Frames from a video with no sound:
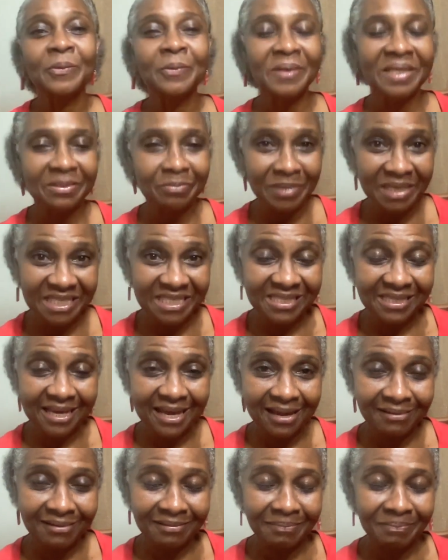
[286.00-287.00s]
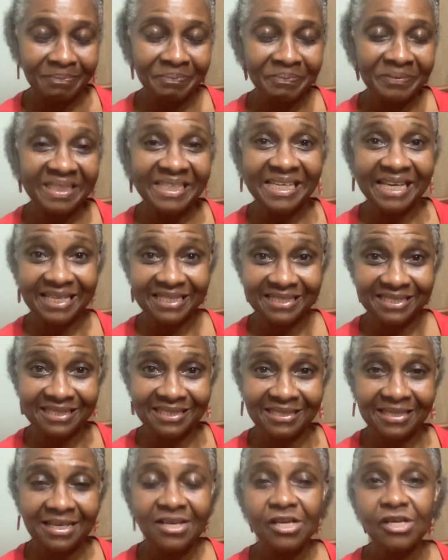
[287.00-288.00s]
with bisan.
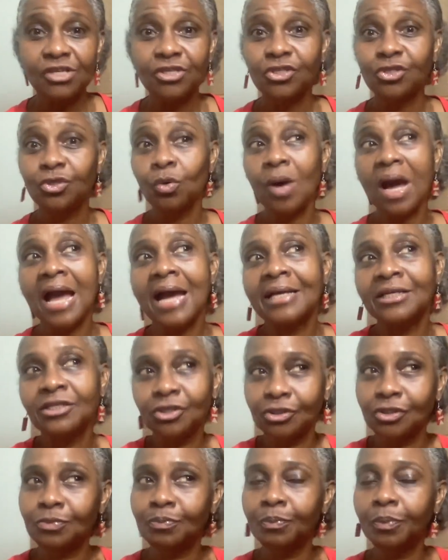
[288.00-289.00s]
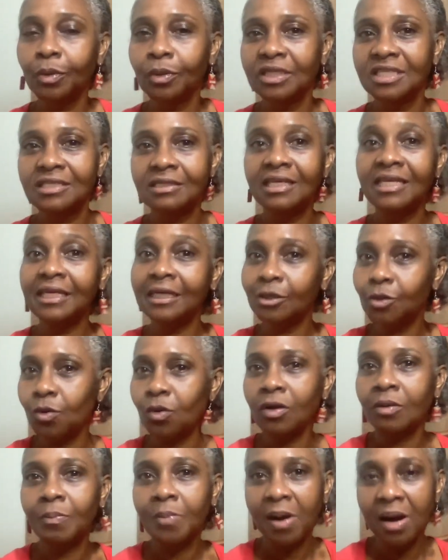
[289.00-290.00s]
Yes. So I just put
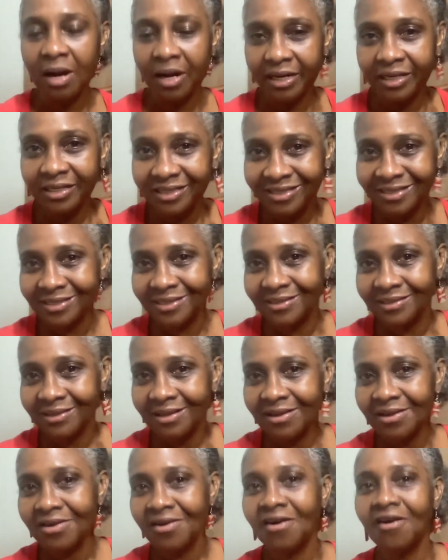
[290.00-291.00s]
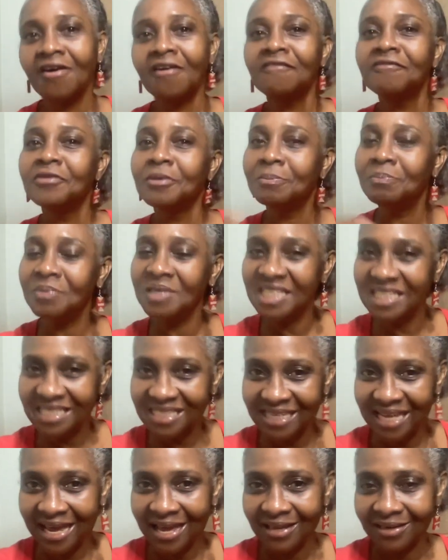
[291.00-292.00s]
equal parts of the
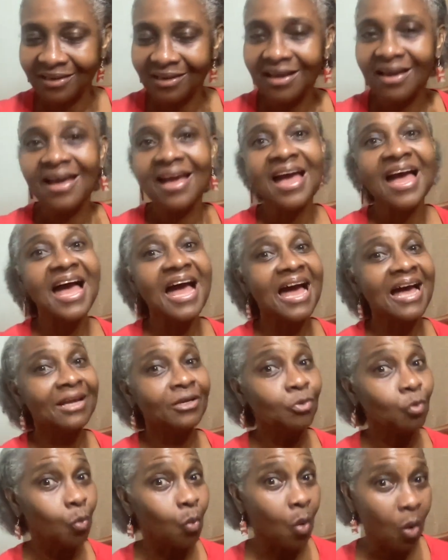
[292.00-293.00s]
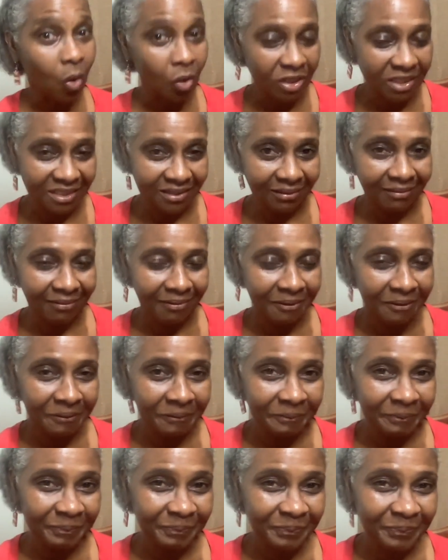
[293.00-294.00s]
bisan and water.
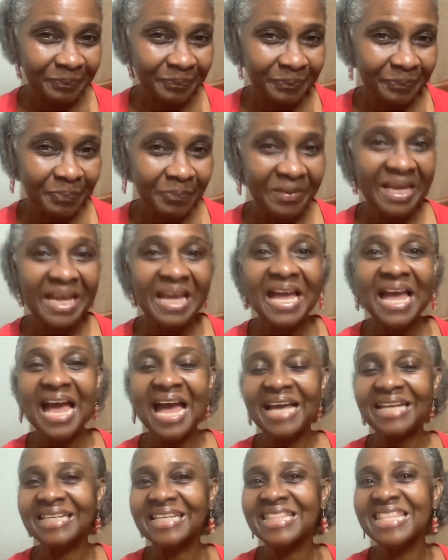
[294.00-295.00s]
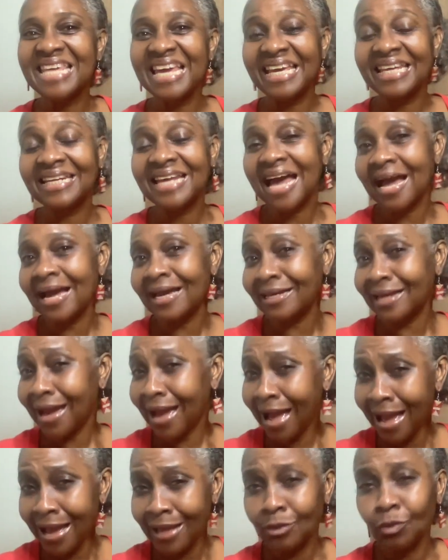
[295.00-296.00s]
And then I
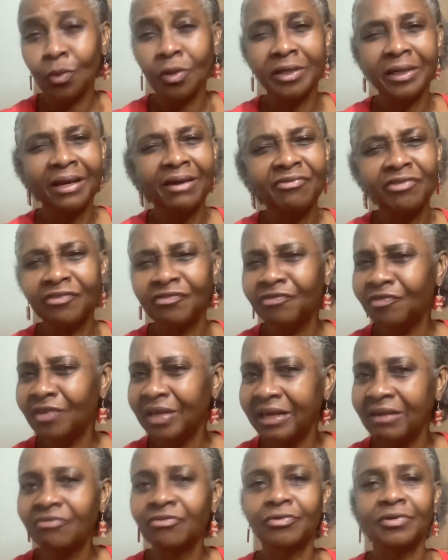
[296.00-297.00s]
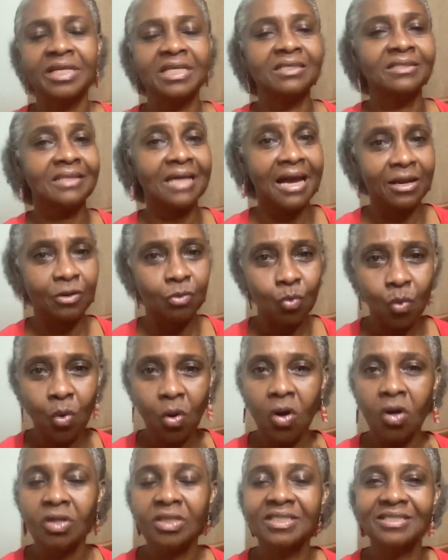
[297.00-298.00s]
add whatever flavorings I
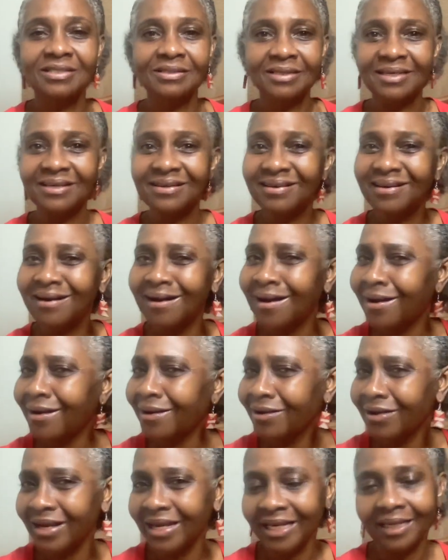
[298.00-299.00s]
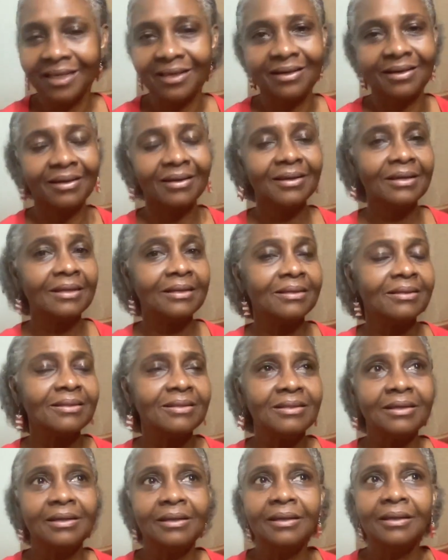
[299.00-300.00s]
want, the garlic,
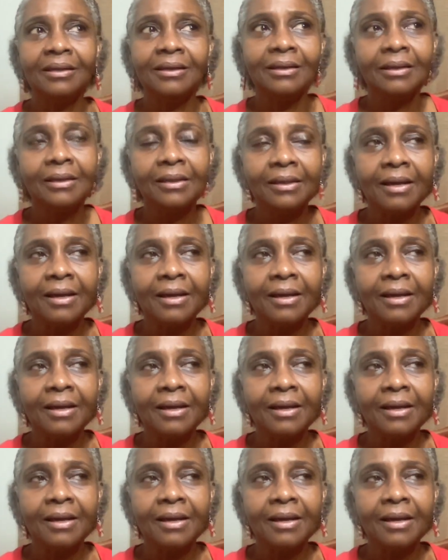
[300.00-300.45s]
the